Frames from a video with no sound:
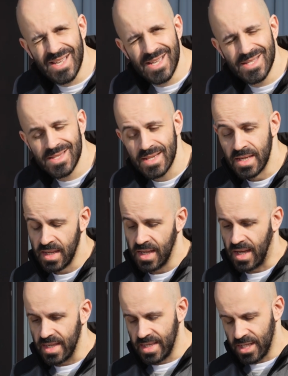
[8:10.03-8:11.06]
and
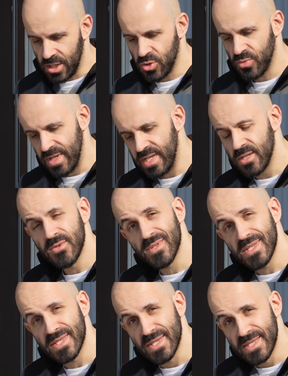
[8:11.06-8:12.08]
I cannot really do
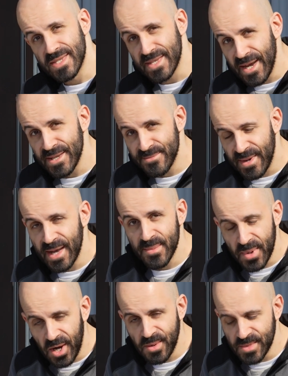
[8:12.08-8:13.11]
this inside my
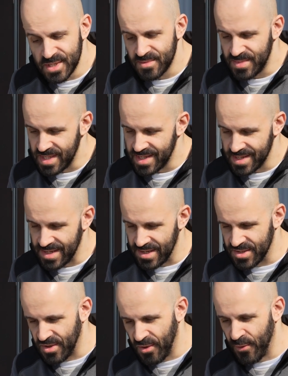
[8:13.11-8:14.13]
apartment
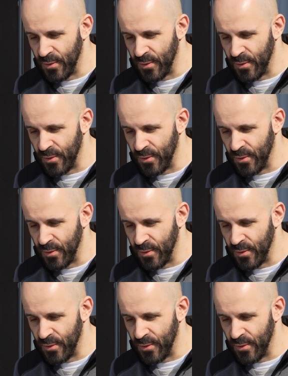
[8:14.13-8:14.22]
because